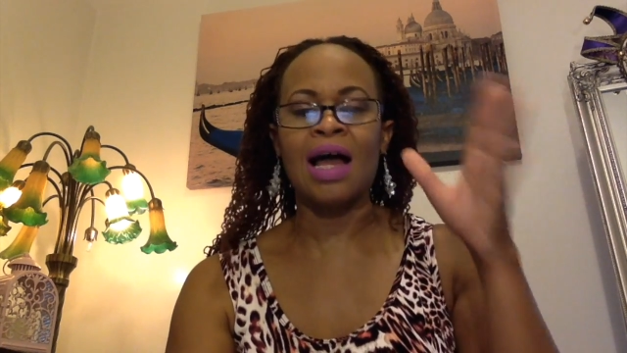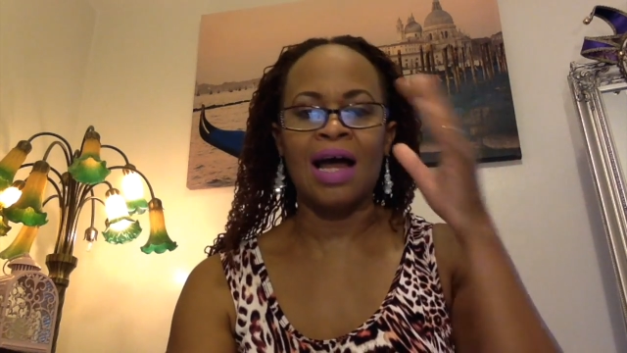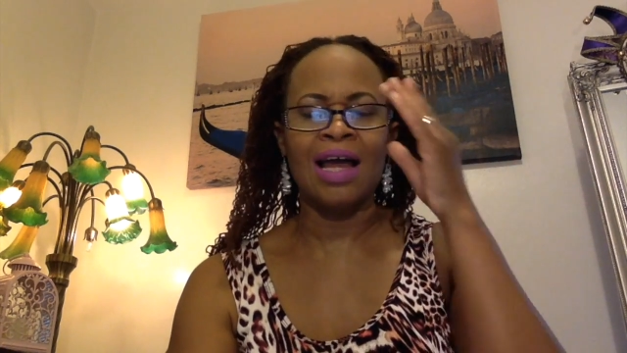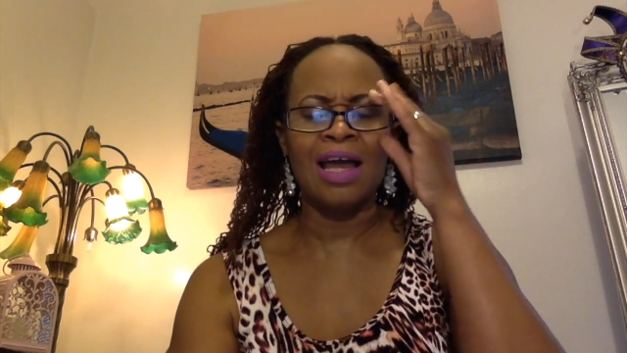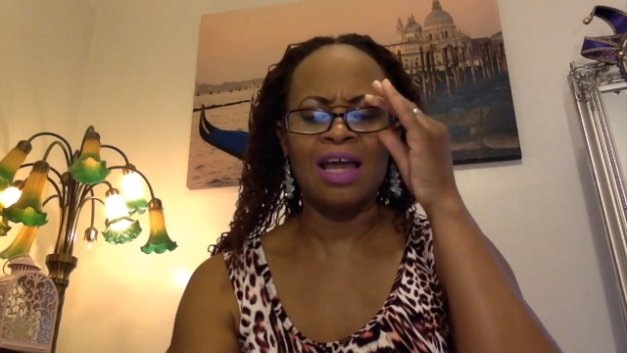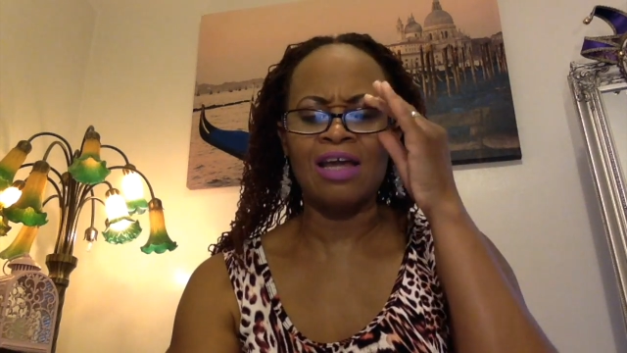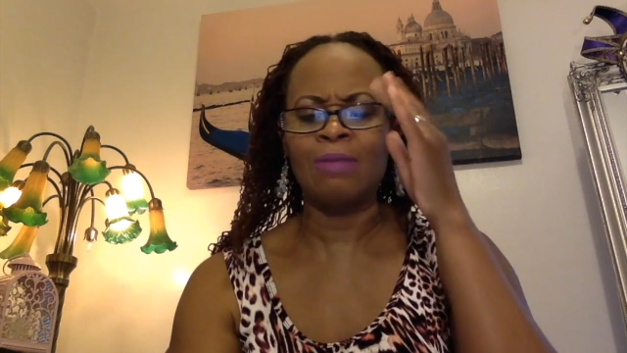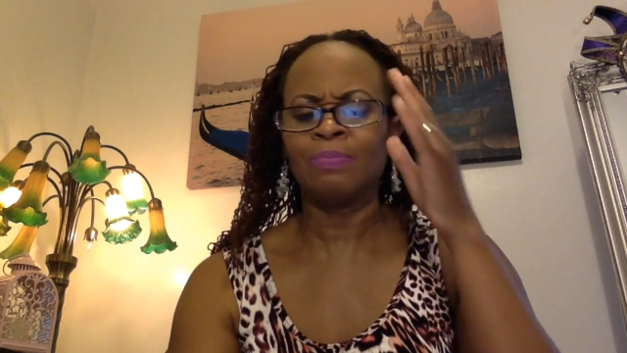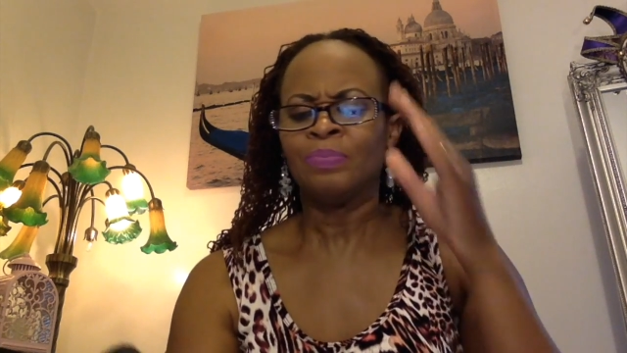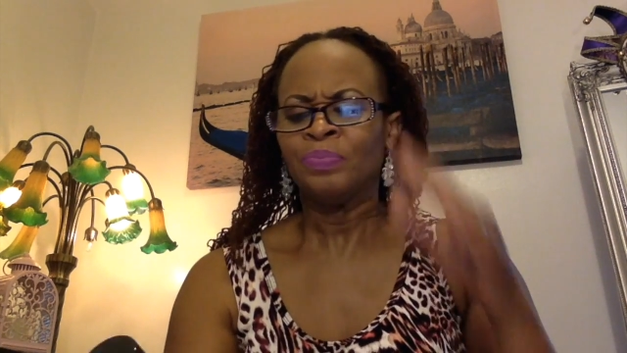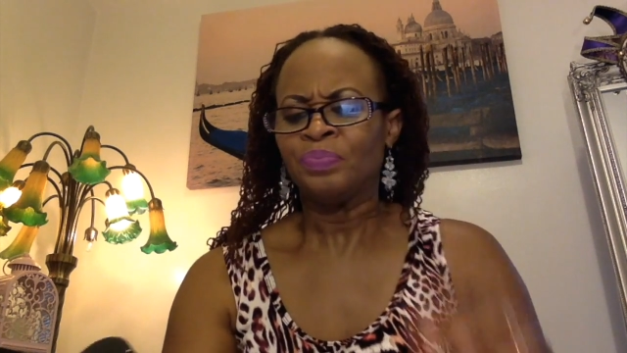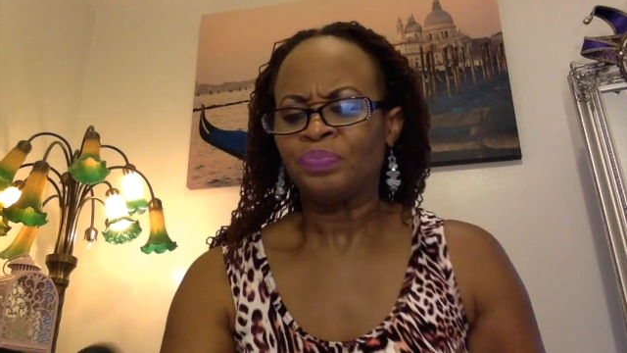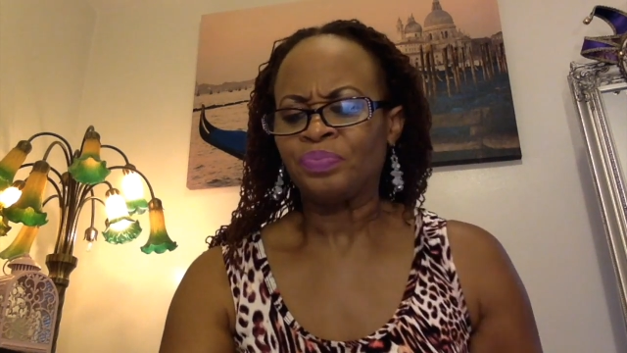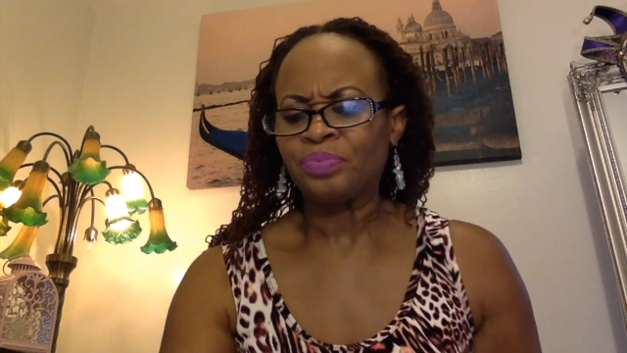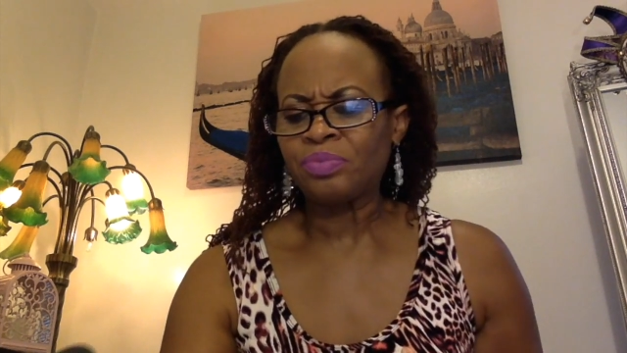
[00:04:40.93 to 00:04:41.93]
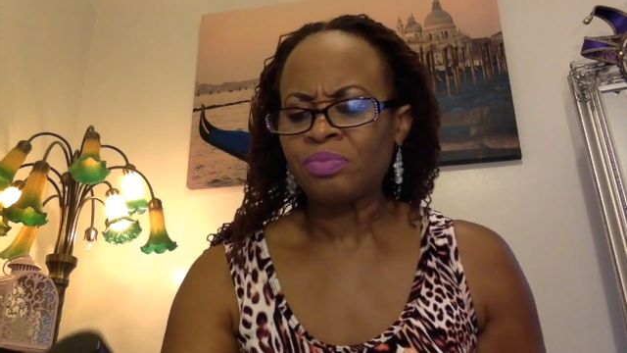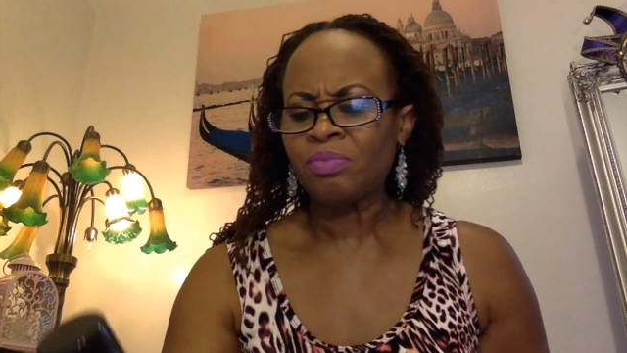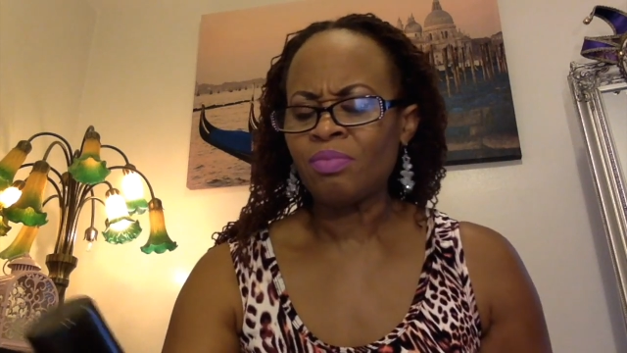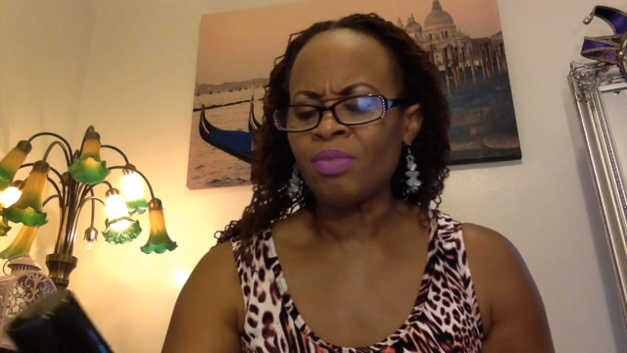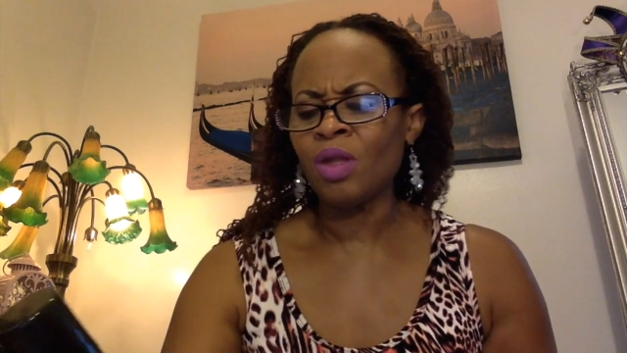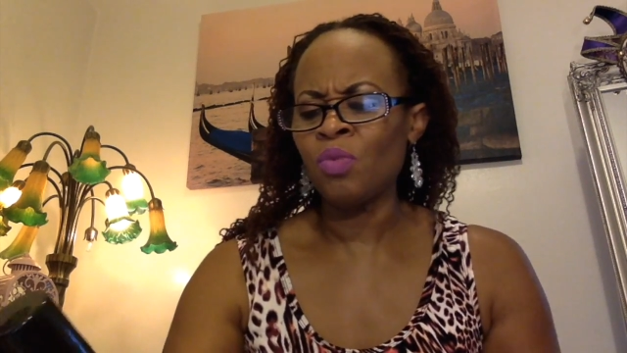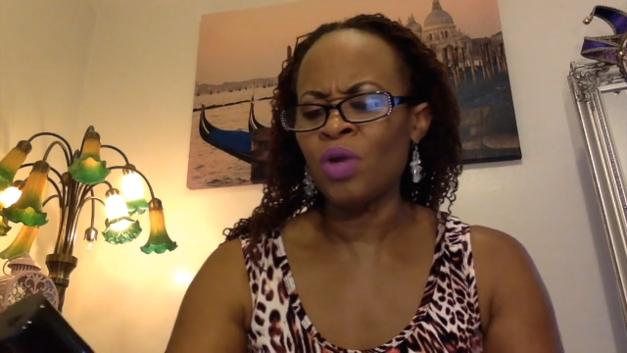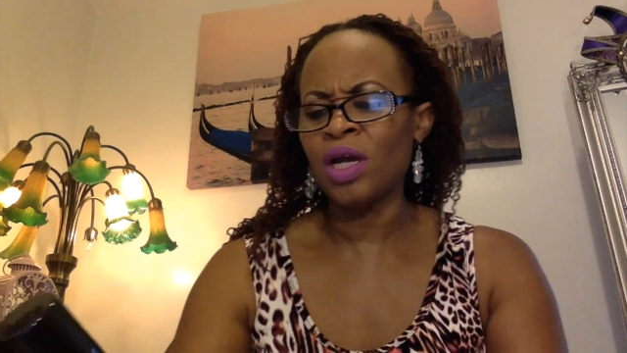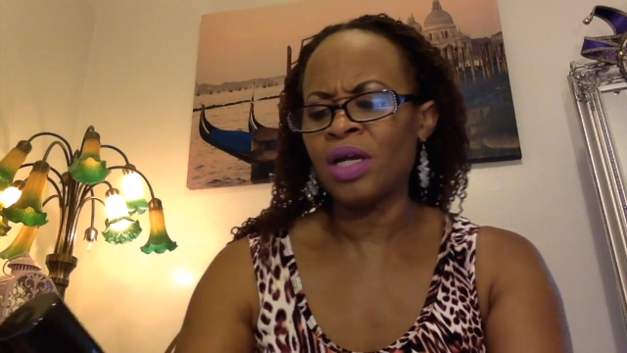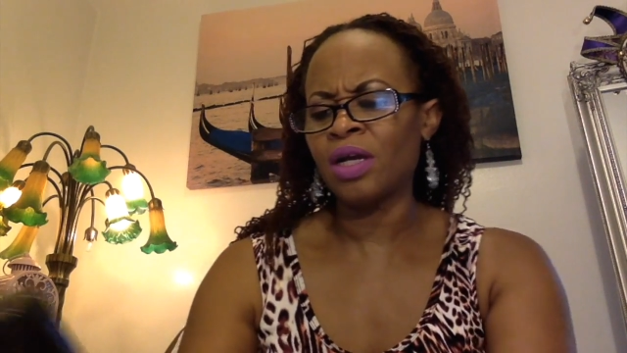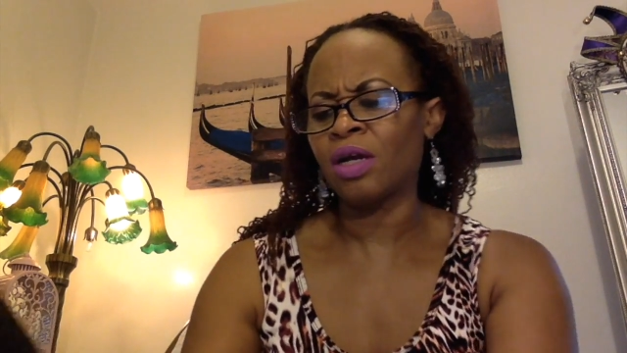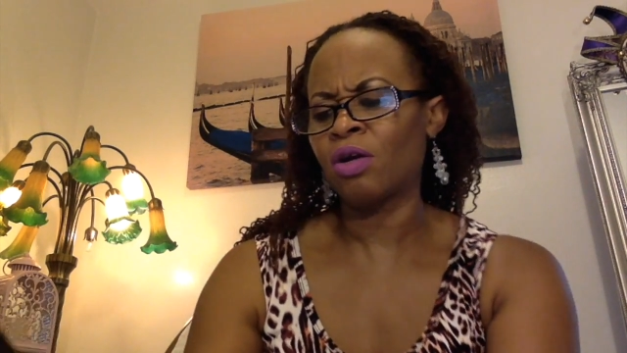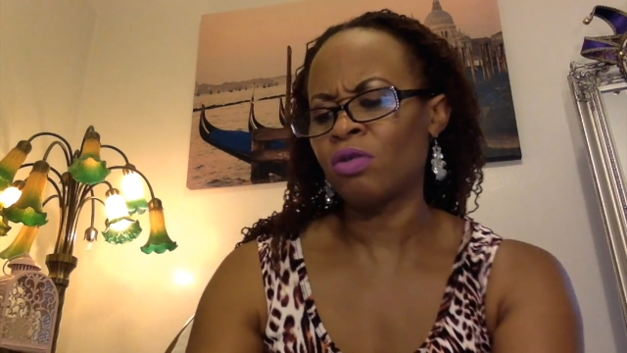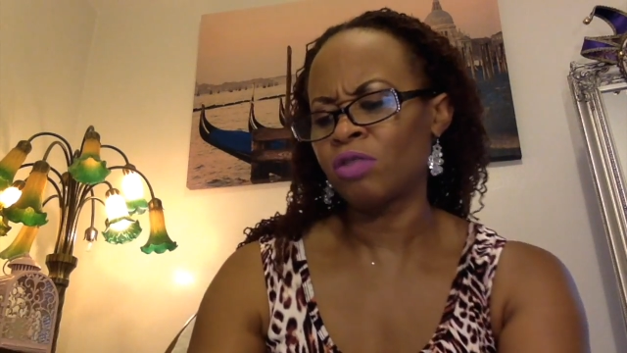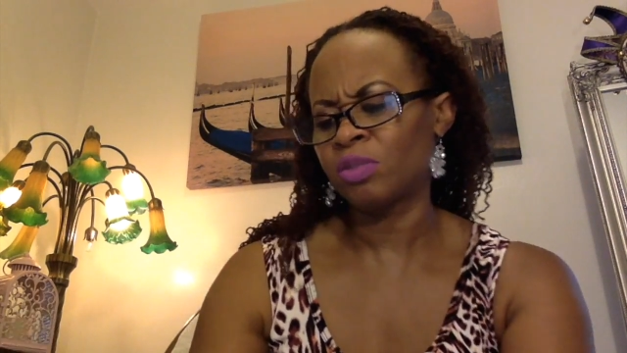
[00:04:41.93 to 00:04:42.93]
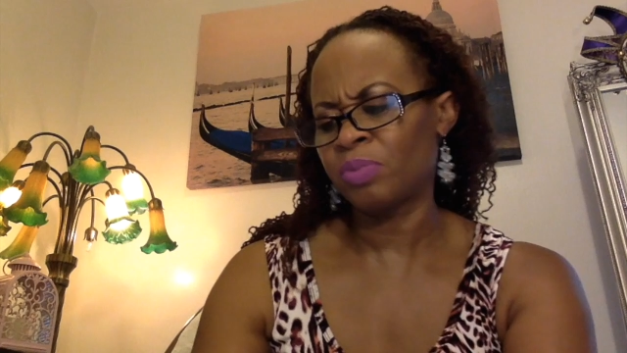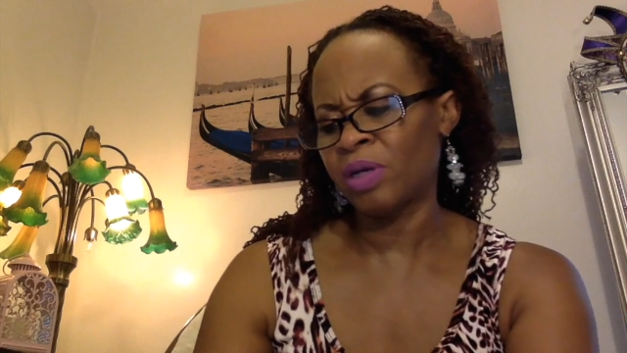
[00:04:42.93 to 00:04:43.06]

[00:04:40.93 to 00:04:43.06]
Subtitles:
I hate when I get colds,